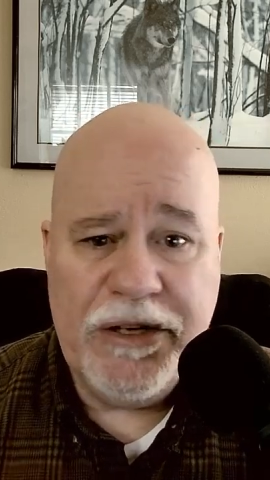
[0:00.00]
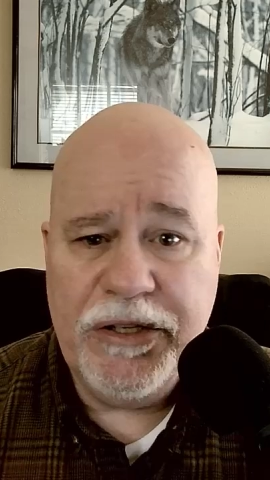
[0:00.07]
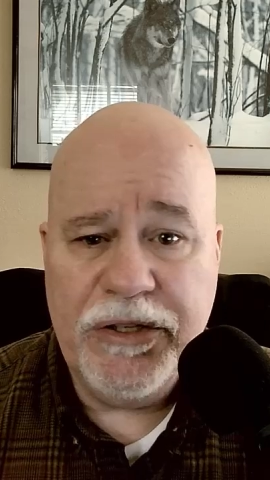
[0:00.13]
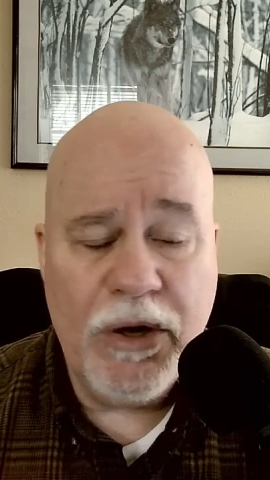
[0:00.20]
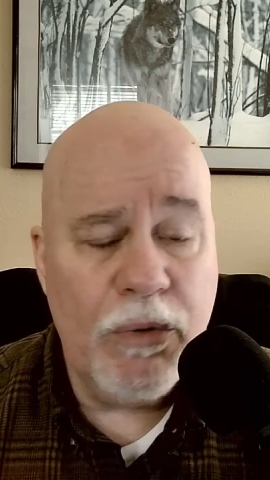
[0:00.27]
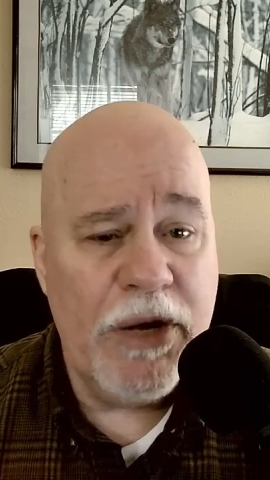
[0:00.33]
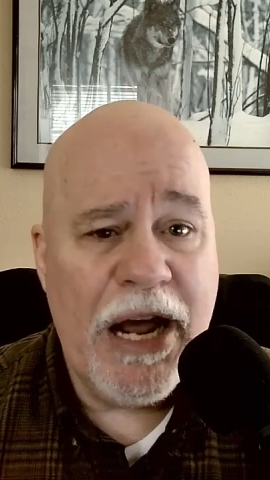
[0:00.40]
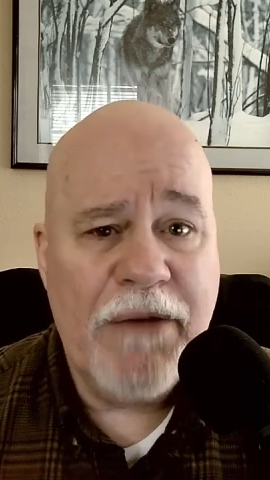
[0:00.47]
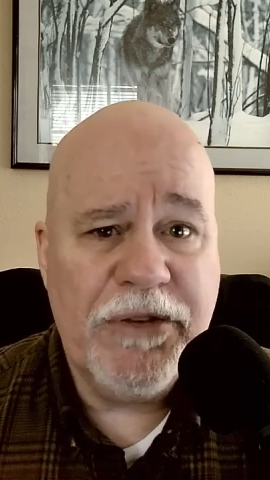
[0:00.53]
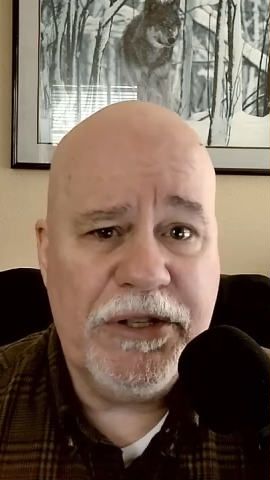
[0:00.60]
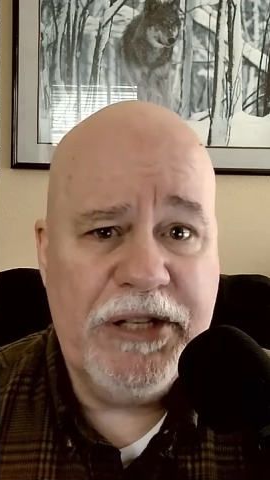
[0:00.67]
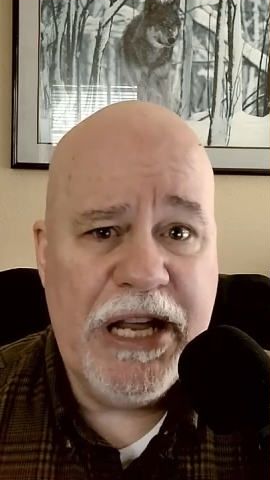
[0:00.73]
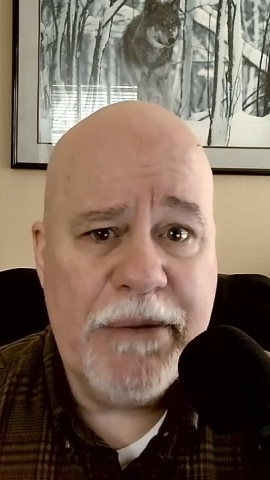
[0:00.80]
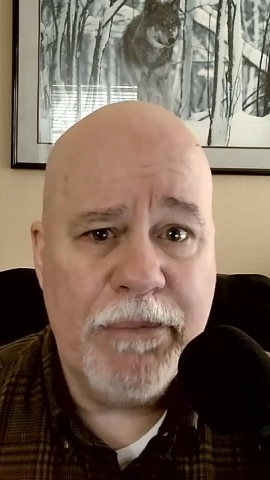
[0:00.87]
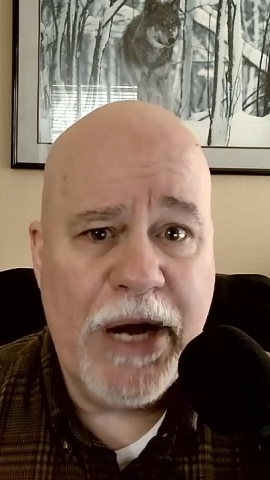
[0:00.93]
You don't have to
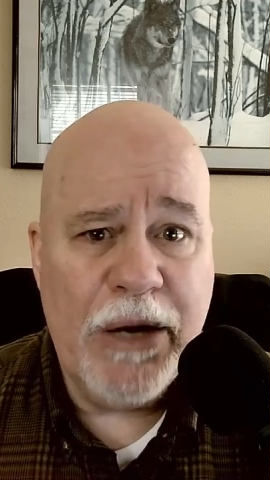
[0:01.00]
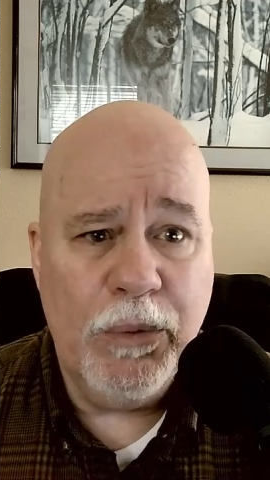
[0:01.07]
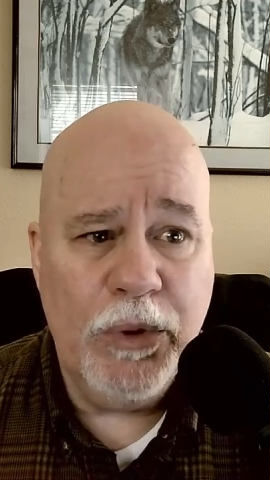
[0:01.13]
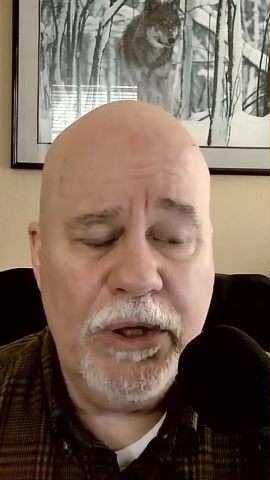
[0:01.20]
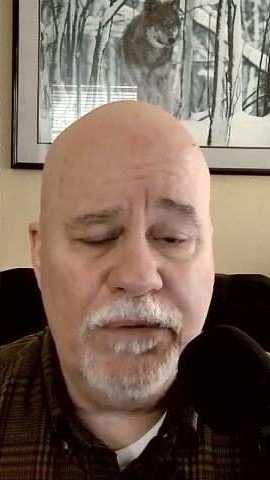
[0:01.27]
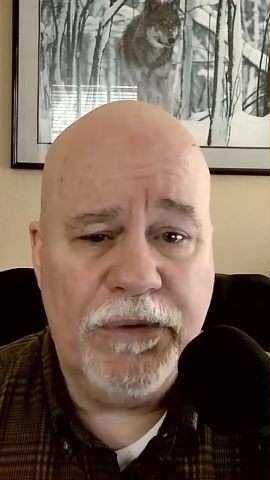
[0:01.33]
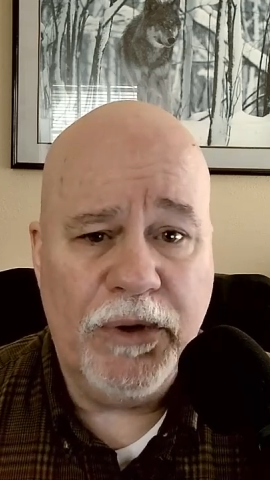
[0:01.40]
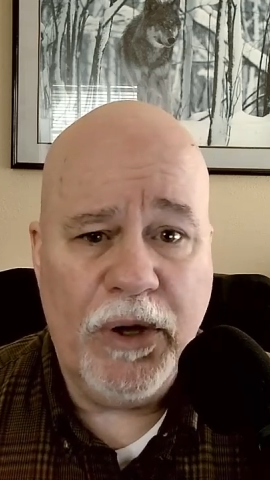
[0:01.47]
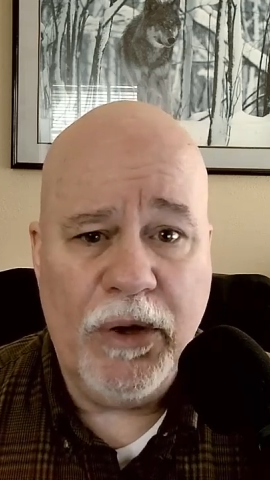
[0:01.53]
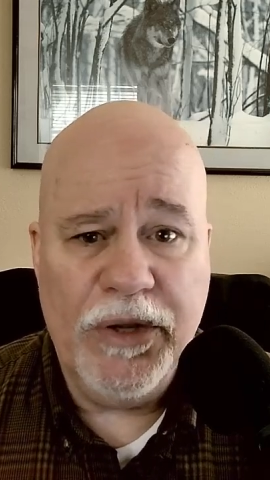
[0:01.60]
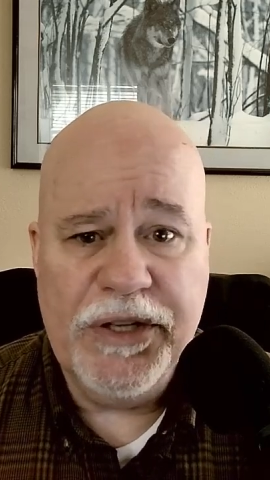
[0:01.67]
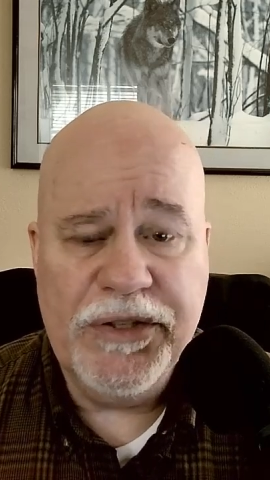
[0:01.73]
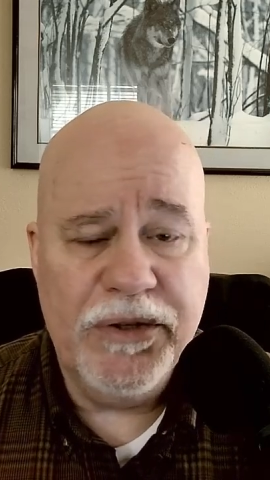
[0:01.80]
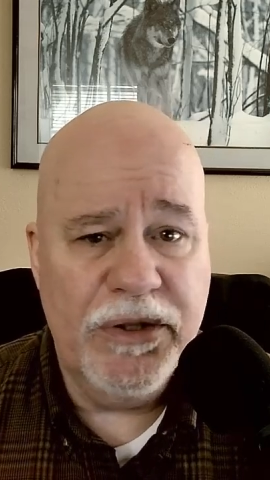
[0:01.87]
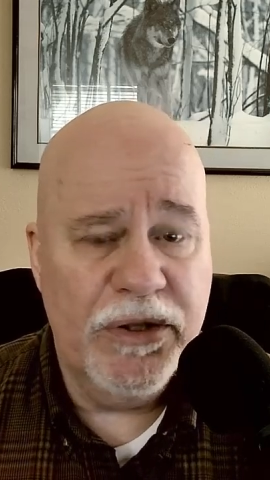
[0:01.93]
take my word for all
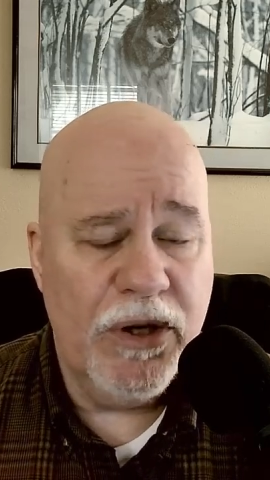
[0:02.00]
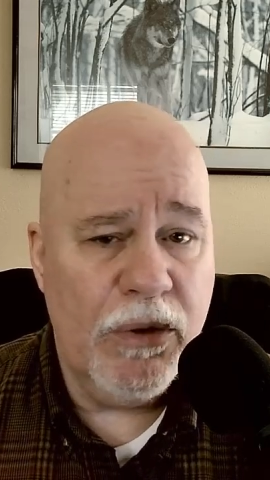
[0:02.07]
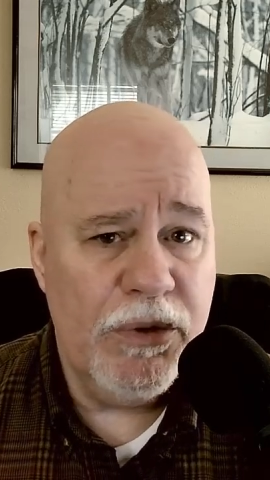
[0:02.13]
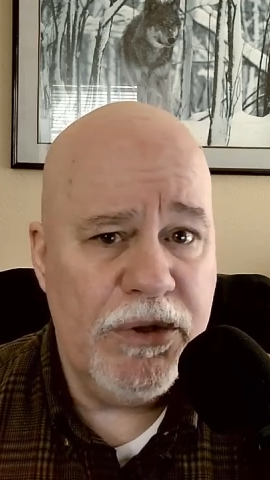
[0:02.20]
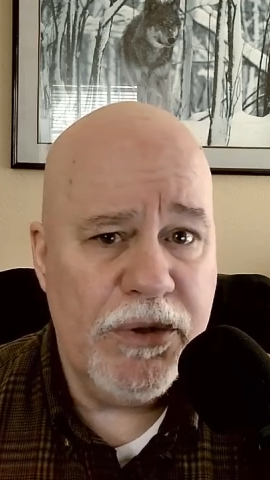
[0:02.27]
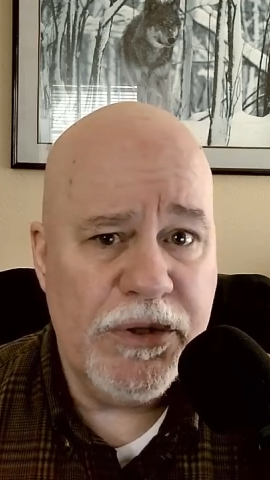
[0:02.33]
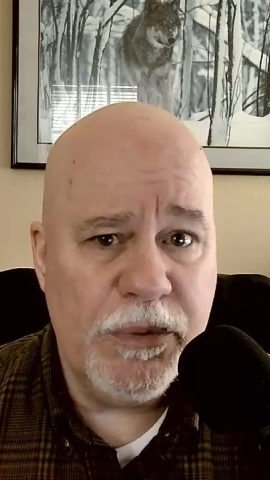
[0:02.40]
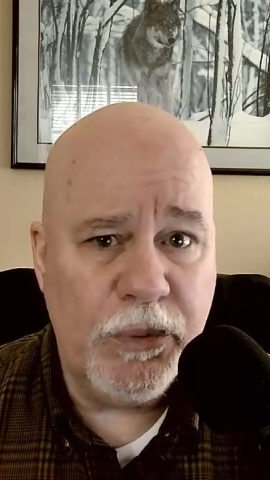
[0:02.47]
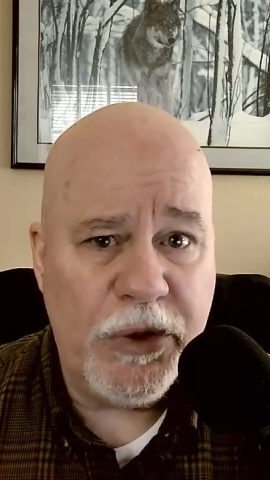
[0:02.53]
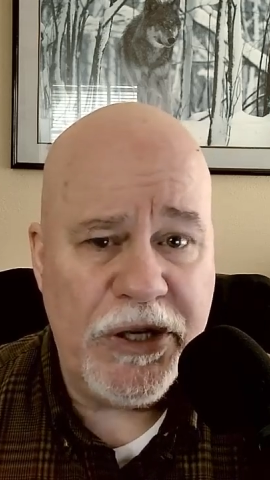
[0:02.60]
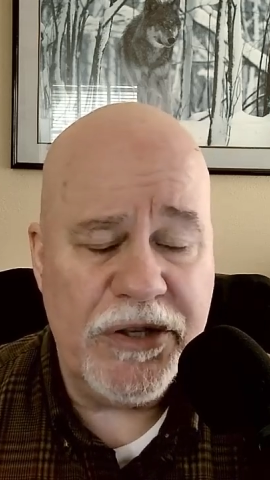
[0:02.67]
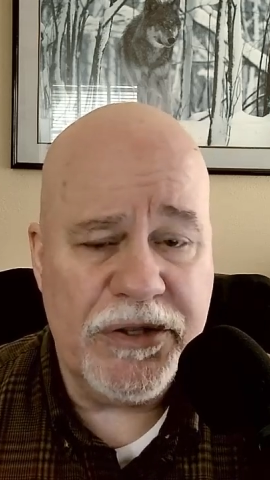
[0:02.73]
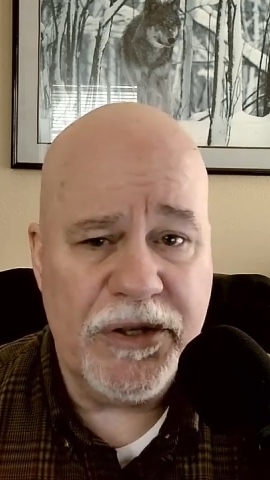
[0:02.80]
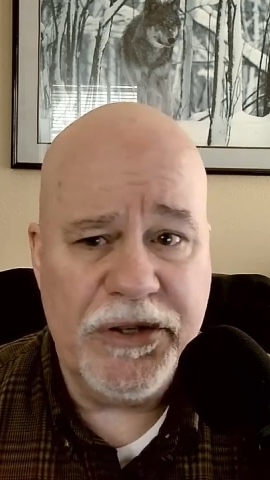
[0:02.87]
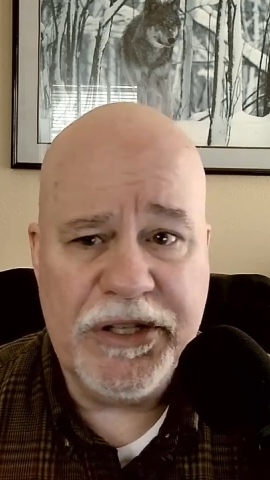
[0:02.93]
this. You can go and do some
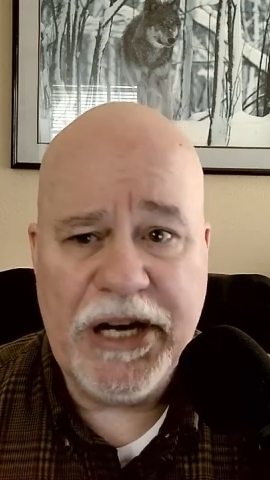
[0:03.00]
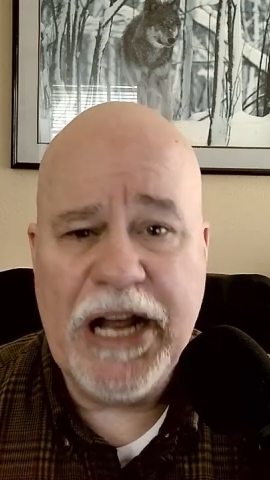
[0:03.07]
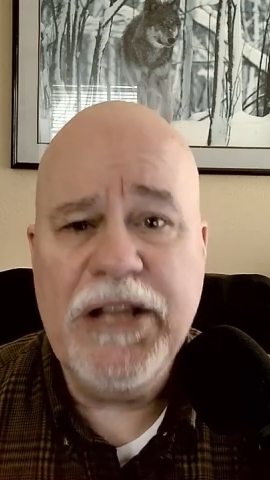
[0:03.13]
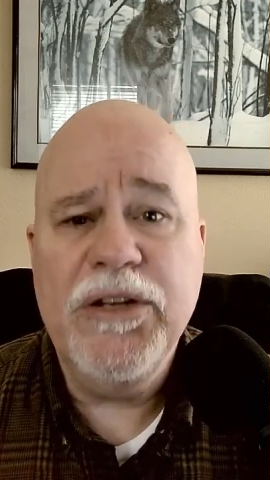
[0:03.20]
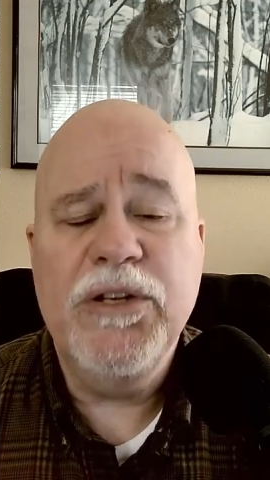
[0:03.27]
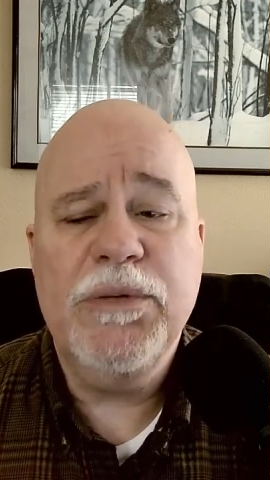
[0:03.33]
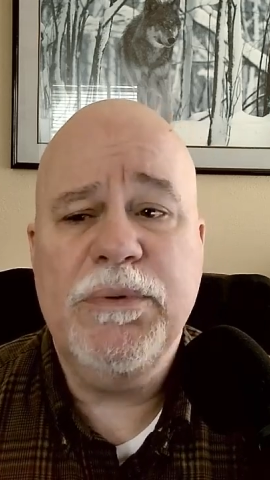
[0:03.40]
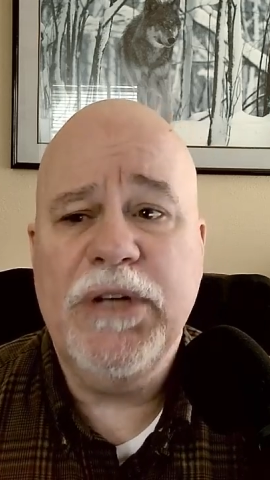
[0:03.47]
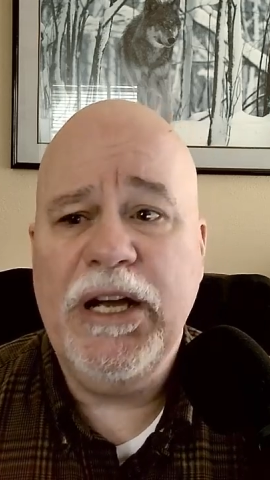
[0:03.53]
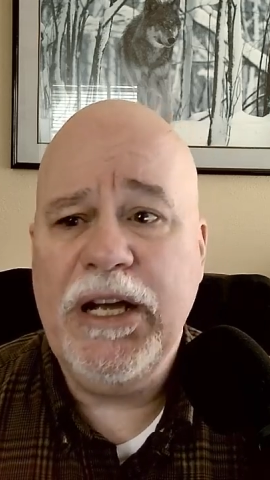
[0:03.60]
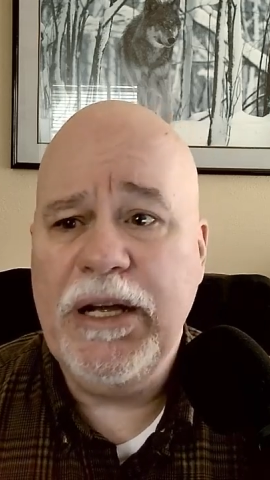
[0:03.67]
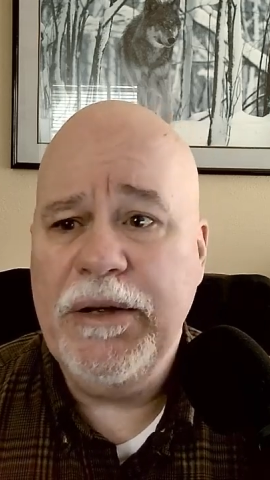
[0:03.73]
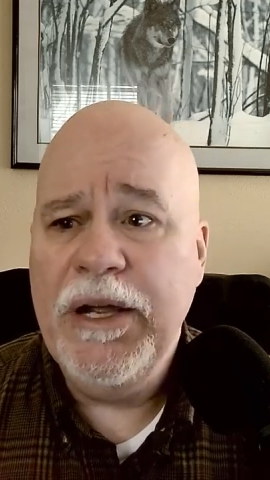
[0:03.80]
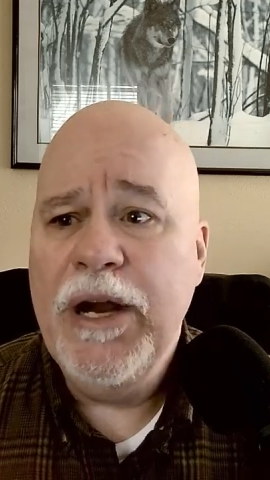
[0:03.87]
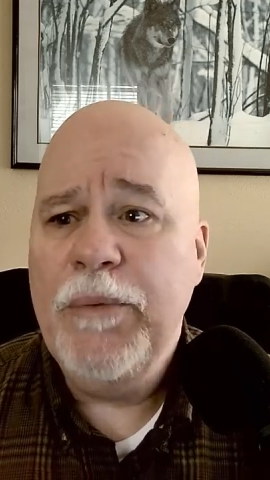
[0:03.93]
research, and I use
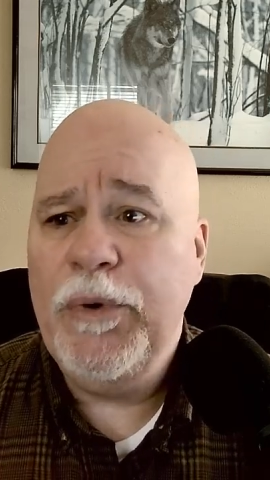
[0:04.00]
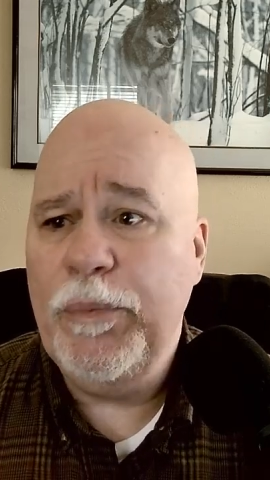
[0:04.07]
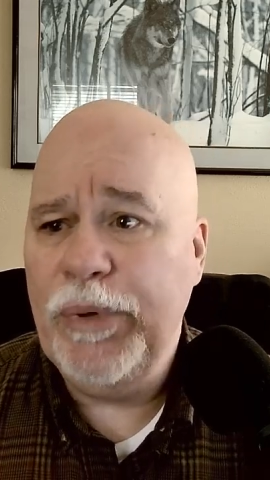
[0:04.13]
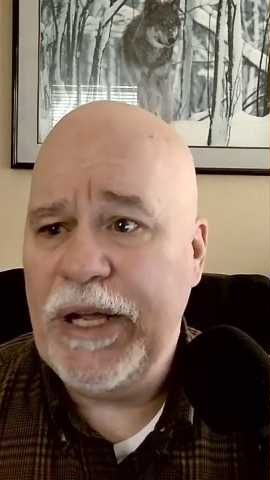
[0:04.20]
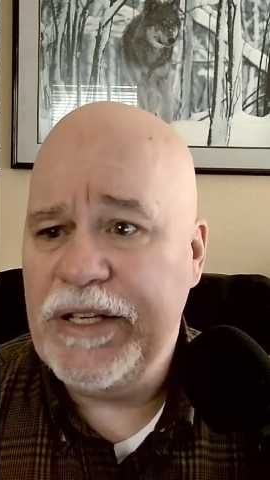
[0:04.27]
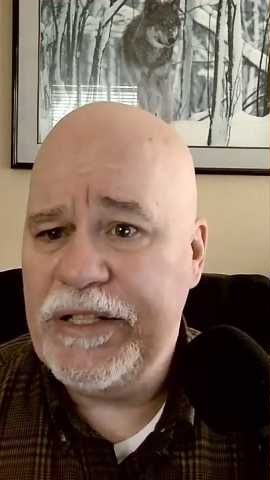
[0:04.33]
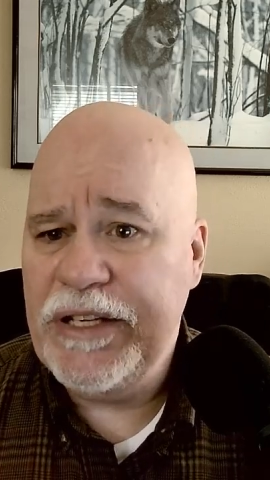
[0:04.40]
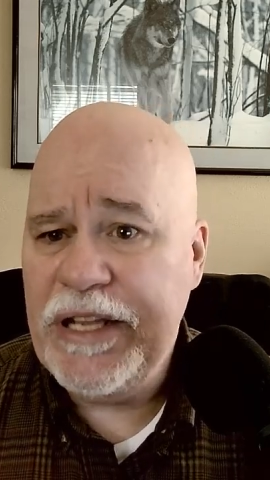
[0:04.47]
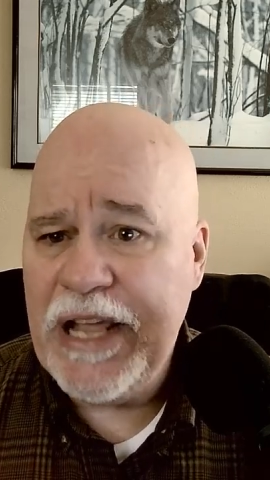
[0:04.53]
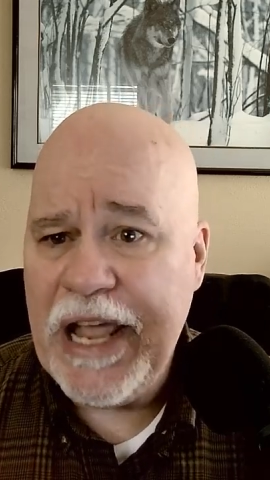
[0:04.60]
Perplexity